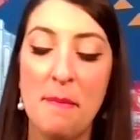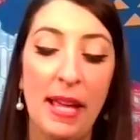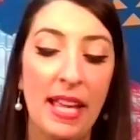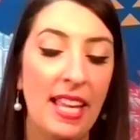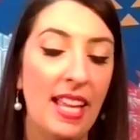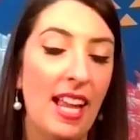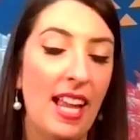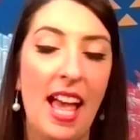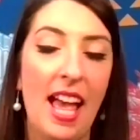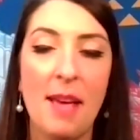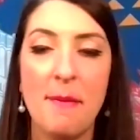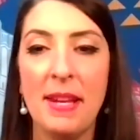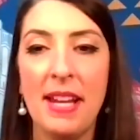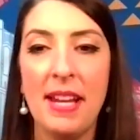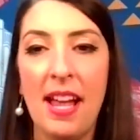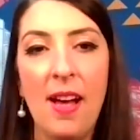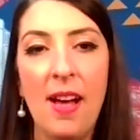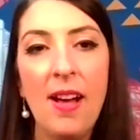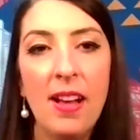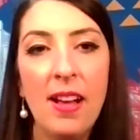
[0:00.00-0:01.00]
But I
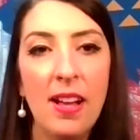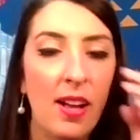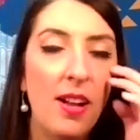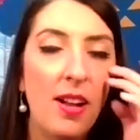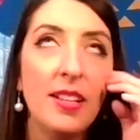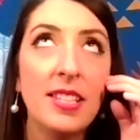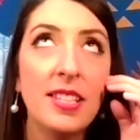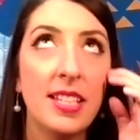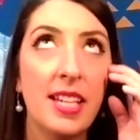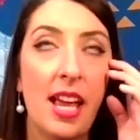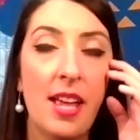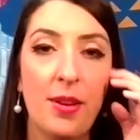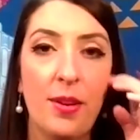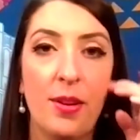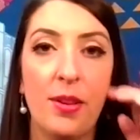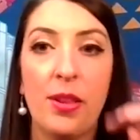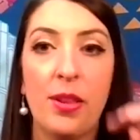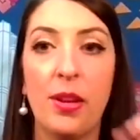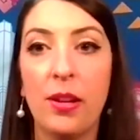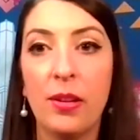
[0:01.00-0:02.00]
mean,
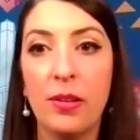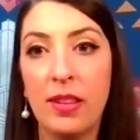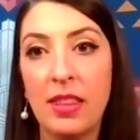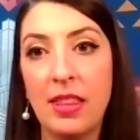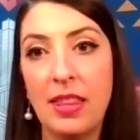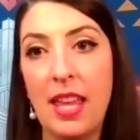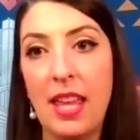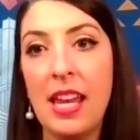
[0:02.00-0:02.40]
altogether though,